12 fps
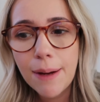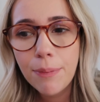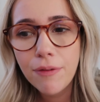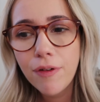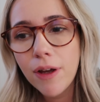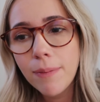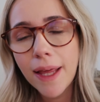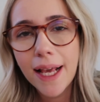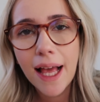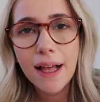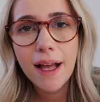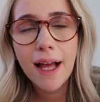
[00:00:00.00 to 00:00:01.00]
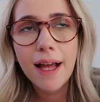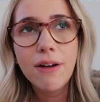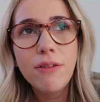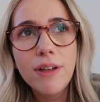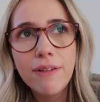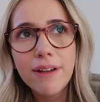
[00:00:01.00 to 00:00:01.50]

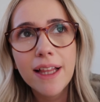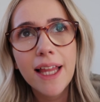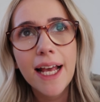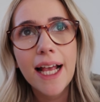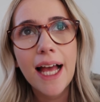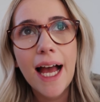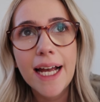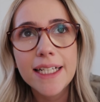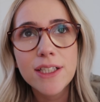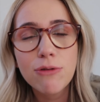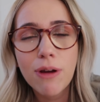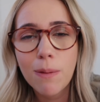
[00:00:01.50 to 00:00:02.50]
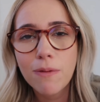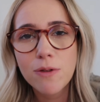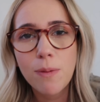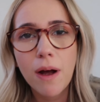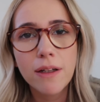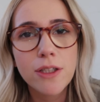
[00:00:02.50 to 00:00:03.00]
I only really like Heinz cream of
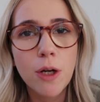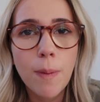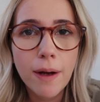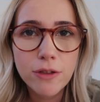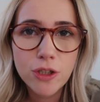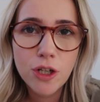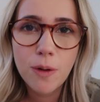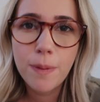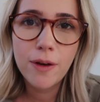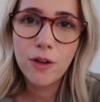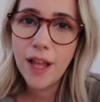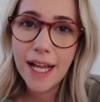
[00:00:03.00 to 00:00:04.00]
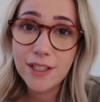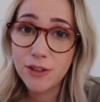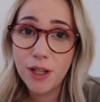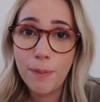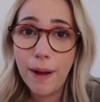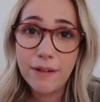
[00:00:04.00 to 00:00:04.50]
tomato, but I was just going to be all
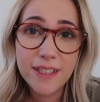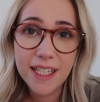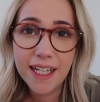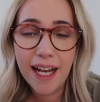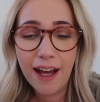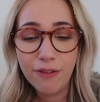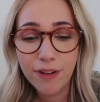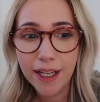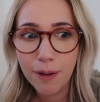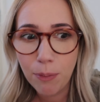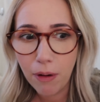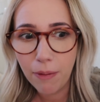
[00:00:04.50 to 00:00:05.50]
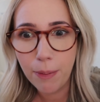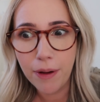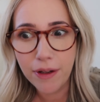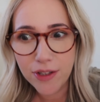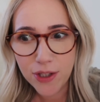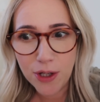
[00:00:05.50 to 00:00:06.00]
adult about it and have like a
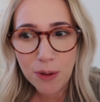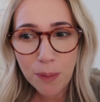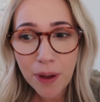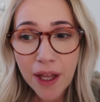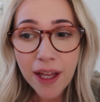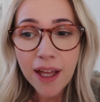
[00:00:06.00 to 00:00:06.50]
proper soup.